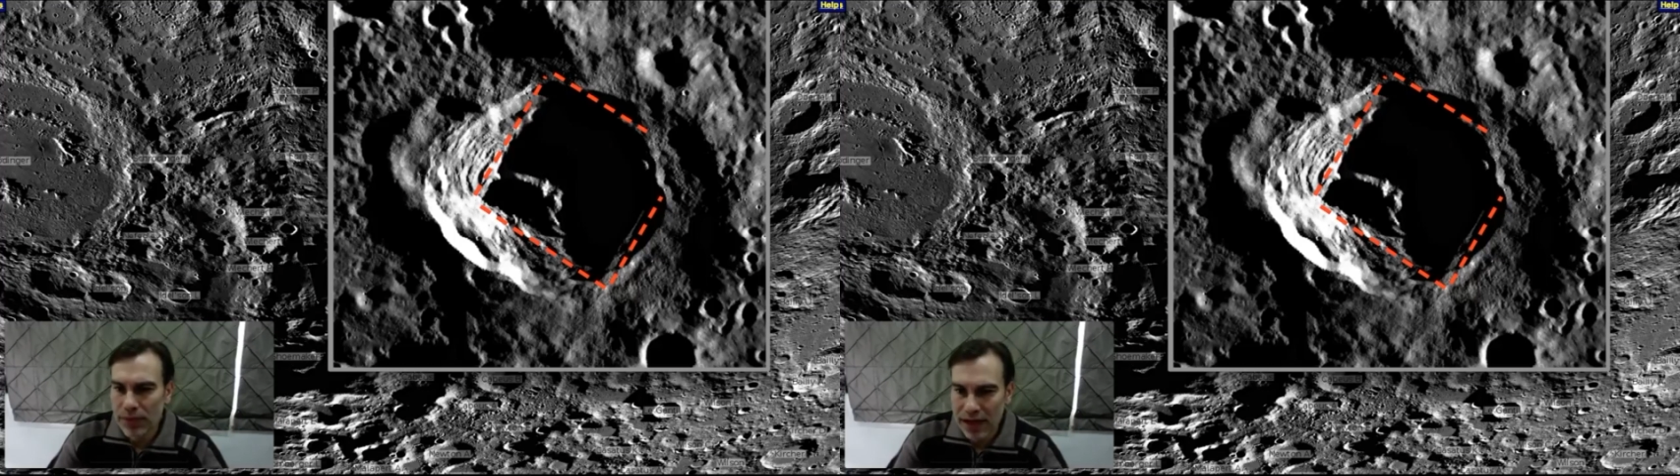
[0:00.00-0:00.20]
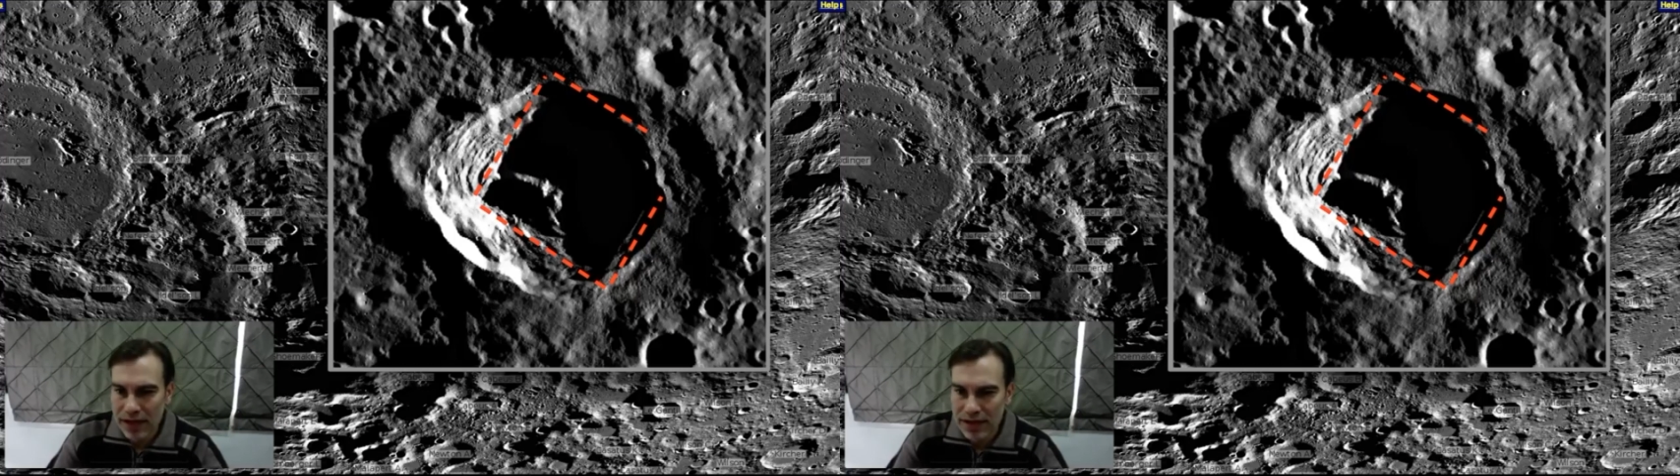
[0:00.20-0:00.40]

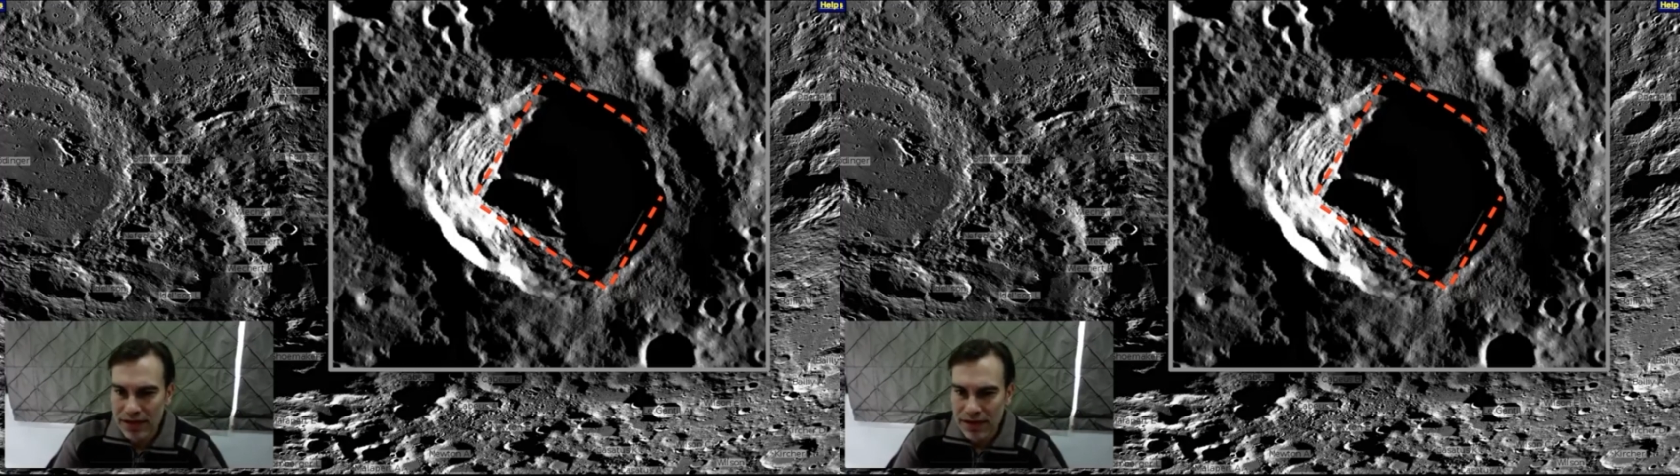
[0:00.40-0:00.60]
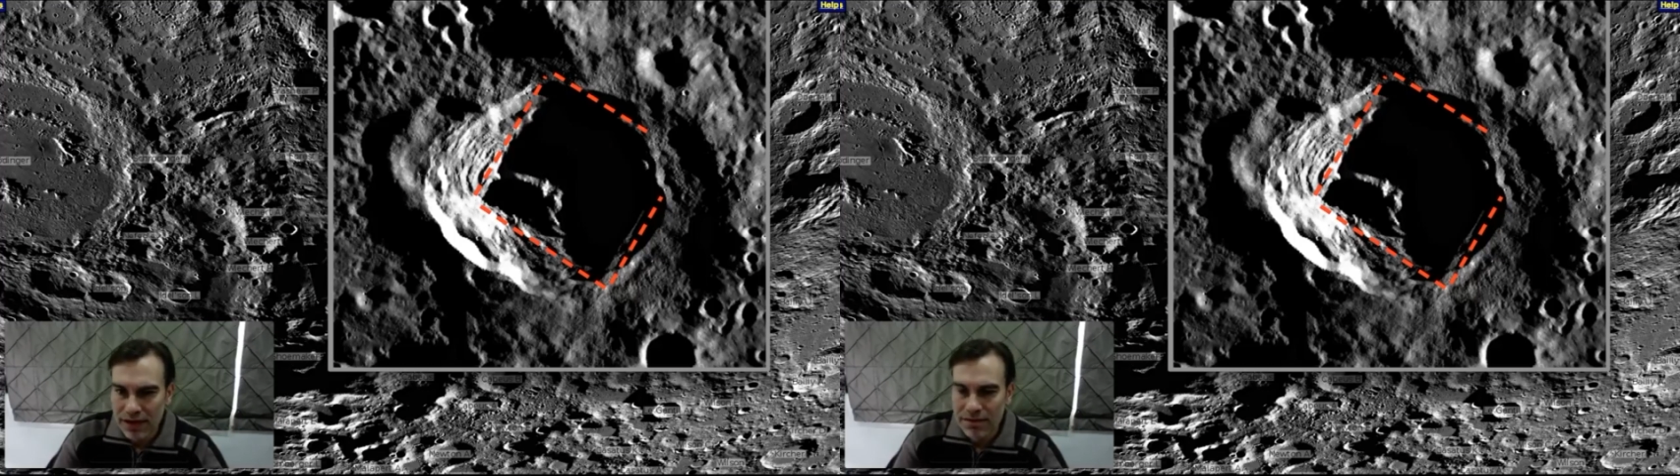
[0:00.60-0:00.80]

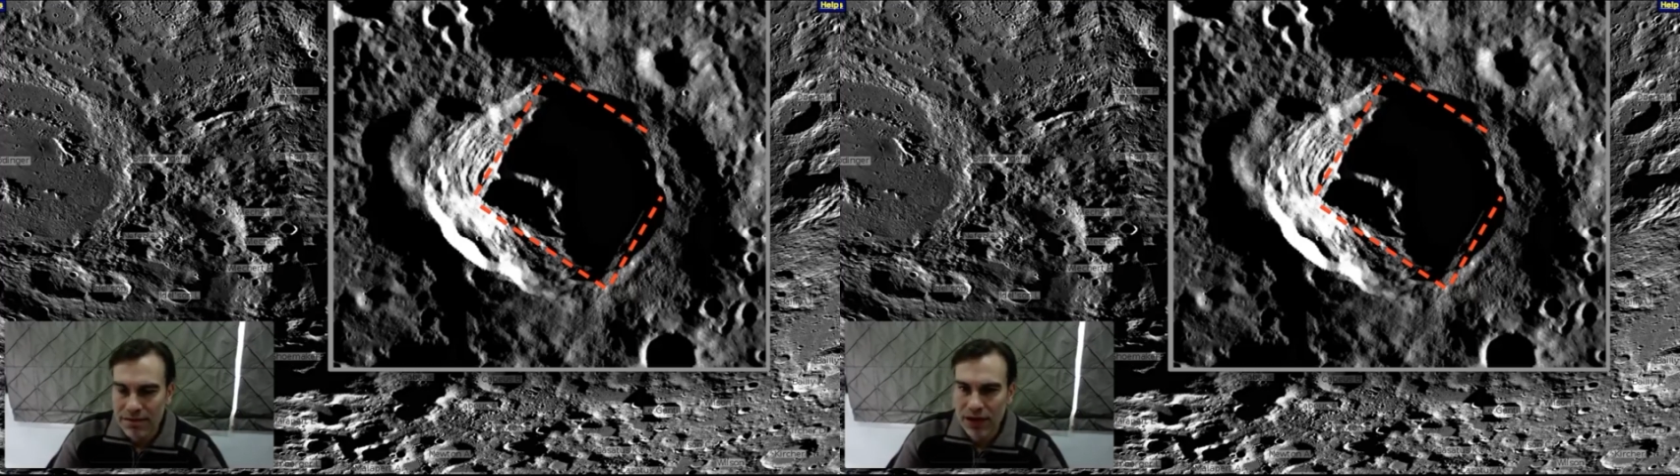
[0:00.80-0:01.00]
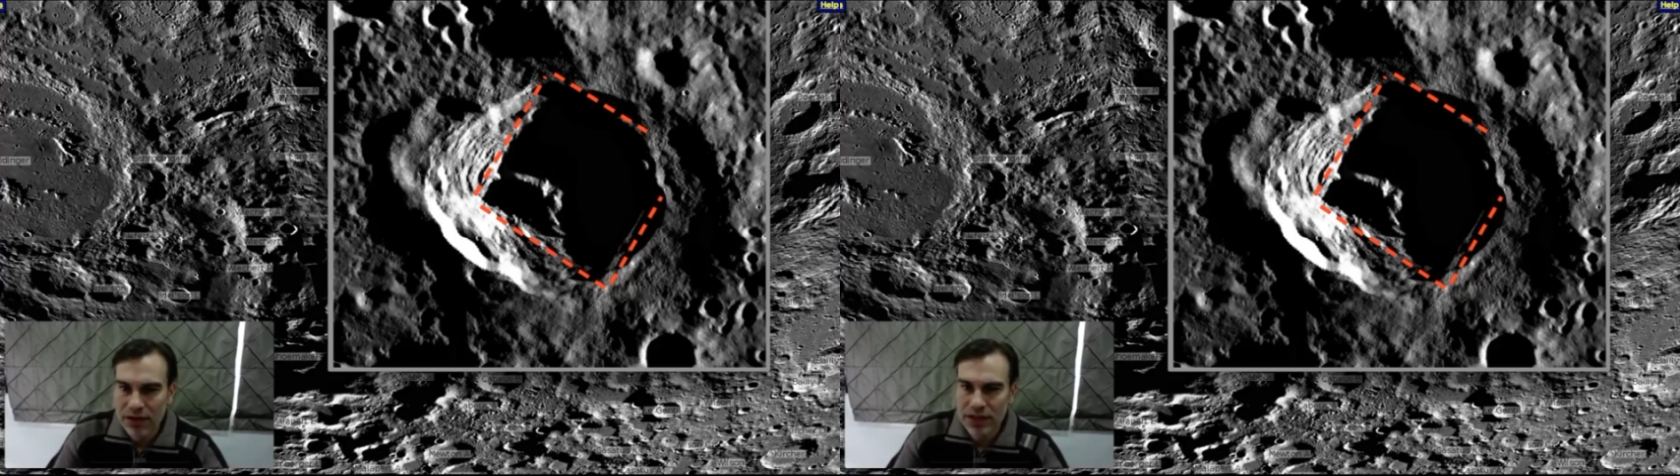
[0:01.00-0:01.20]
base
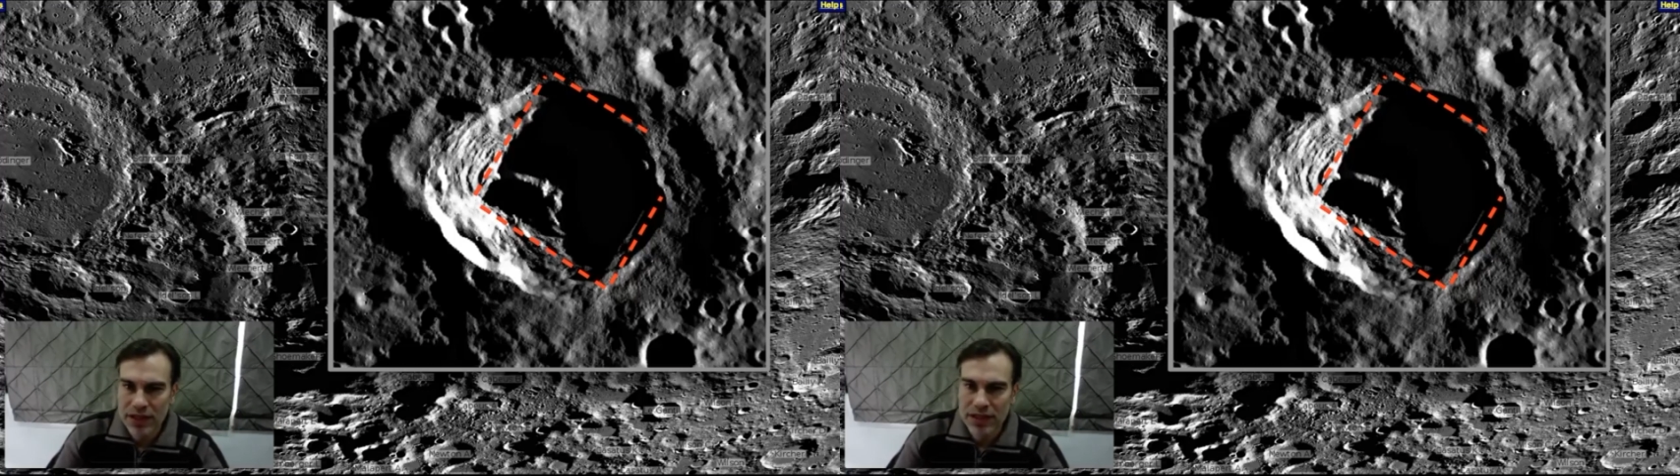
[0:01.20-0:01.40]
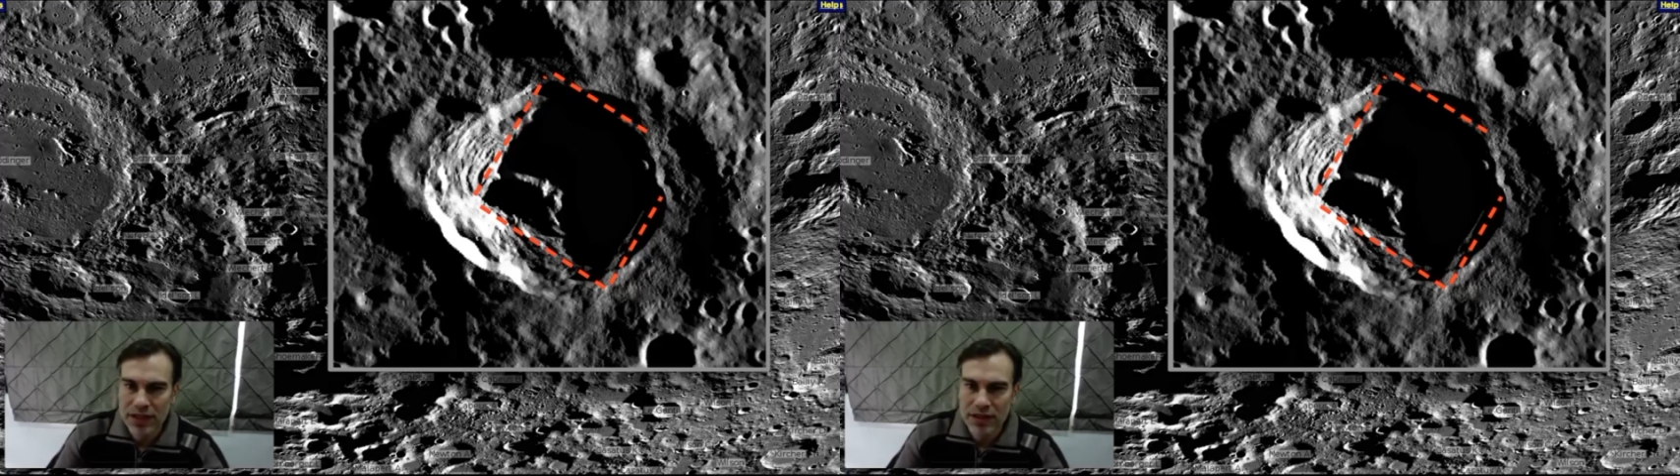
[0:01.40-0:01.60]
found
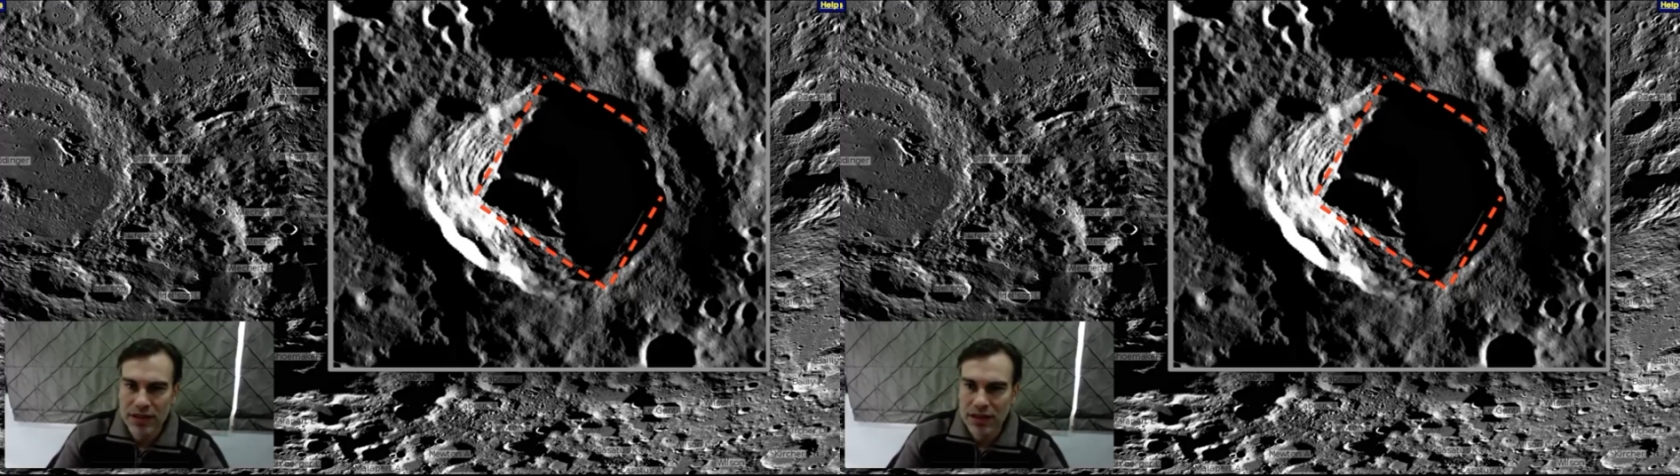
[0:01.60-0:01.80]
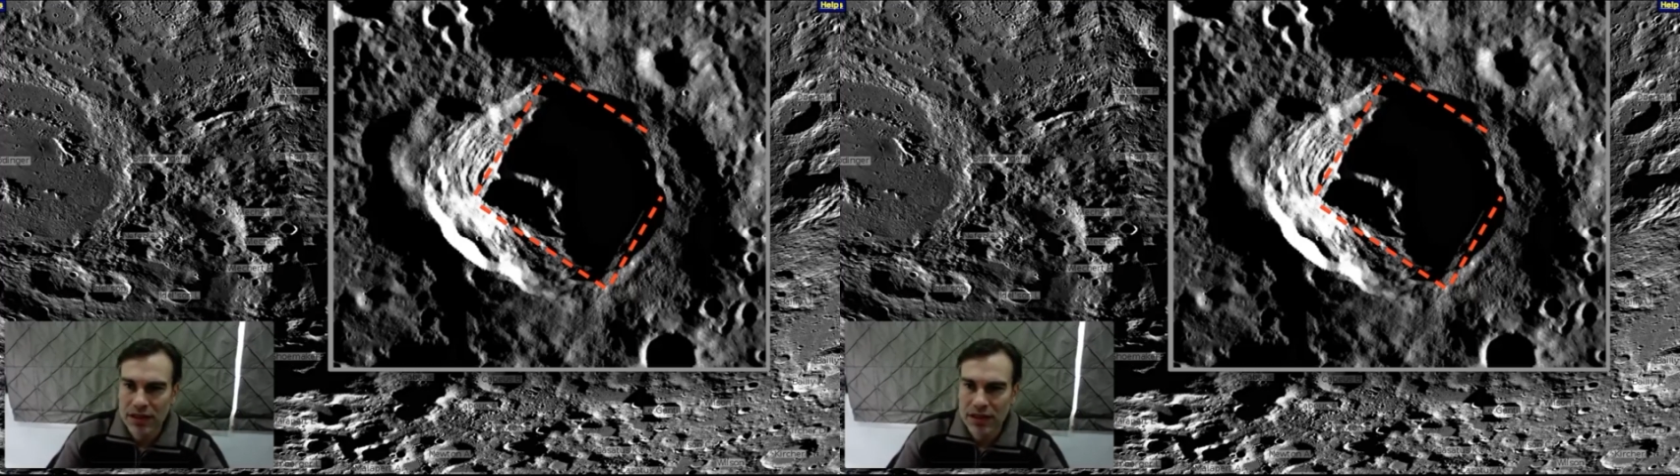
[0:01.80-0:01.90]
in